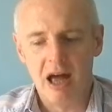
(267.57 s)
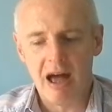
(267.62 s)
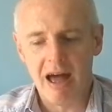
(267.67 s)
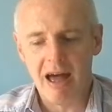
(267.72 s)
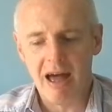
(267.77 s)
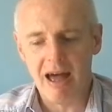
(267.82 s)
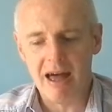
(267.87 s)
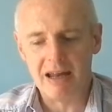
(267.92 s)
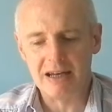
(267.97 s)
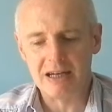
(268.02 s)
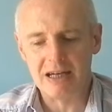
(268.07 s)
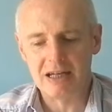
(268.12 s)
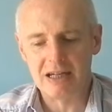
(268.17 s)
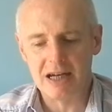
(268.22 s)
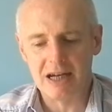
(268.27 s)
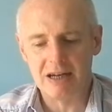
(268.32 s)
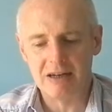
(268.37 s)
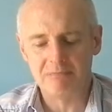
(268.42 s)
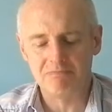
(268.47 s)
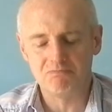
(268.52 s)
And
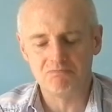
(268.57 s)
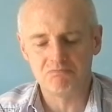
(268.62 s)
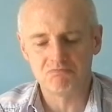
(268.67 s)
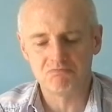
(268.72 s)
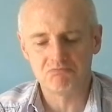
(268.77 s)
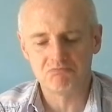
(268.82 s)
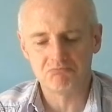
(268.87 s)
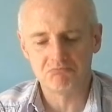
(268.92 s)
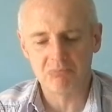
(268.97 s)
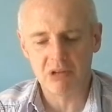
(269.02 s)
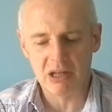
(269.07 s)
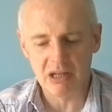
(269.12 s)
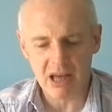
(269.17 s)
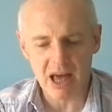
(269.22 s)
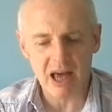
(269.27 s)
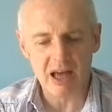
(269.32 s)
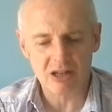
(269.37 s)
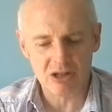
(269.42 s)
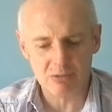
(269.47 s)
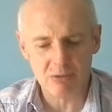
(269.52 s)

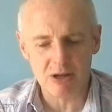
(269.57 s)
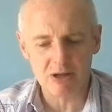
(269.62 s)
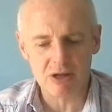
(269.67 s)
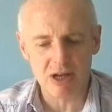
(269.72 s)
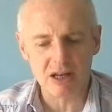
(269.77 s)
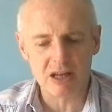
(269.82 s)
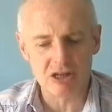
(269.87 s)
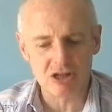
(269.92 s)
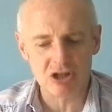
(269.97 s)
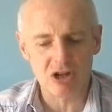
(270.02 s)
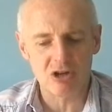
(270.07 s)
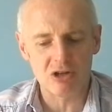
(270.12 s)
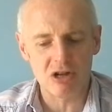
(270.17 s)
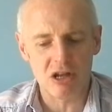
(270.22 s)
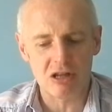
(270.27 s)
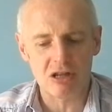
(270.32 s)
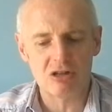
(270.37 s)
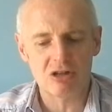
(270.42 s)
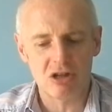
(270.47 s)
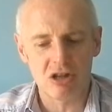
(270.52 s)
it smells like
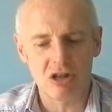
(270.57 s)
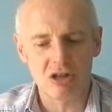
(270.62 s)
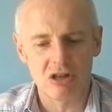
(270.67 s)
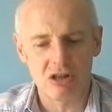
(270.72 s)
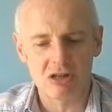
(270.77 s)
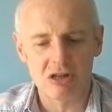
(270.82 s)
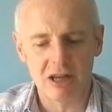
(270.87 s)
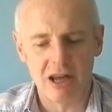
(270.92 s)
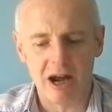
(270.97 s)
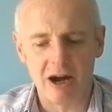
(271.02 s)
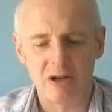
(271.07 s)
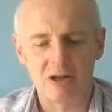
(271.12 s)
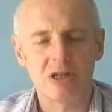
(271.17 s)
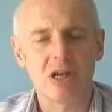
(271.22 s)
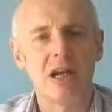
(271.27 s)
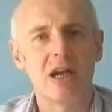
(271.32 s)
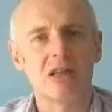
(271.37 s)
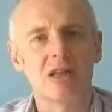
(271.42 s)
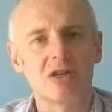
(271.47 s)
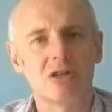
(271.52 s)
there's a character
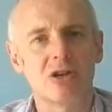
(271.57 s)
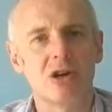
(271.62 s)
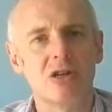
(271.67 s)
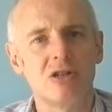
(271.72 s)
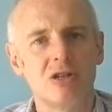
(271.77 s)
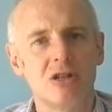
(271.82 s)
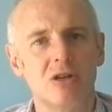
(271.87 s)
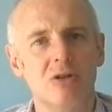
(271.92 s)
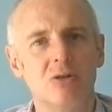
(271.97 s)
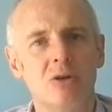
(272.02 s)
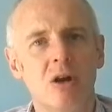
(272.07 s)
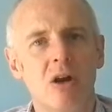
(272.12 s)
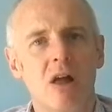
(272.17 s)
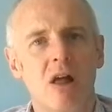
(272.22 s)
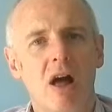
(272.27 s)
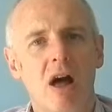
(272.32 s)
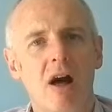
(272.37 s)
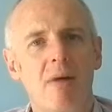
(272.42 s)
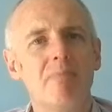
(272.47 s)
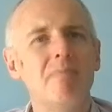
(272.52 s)
here that's going to
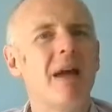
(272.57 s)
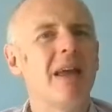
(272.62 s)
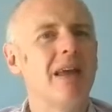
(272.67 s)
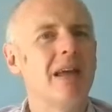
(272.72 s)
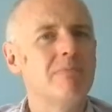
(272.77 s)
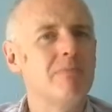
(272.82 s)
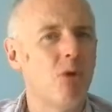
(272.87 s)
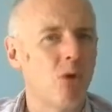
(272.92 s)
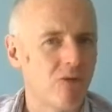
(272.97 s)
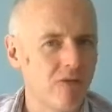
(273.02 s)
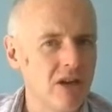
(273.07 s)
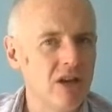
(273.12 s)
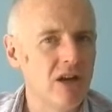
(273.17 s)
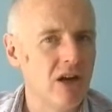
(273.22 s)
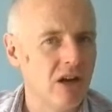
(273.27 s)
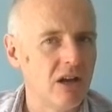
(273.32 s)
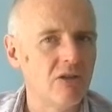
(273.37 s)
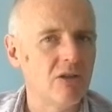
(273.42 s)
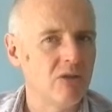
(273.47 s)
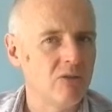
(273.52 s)
make it more
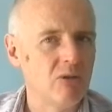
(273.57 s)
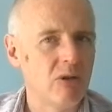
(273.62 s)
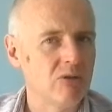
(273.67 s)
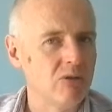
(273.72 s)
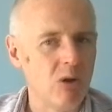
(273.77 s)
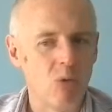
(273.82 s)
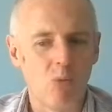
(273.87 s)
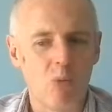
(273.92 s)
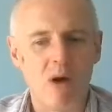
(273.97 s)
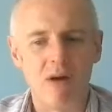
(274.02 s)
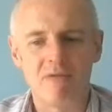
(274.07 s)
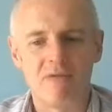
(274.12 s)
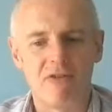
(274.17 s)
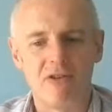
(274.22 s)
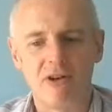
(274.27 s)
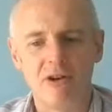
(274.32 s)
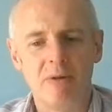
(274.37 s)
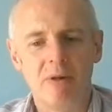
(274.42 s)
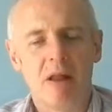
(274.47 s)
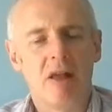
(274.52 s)
of a wine
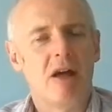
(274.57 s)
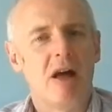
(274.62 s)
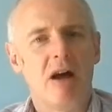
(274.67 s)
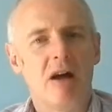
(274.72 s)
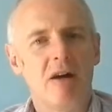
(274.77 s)
for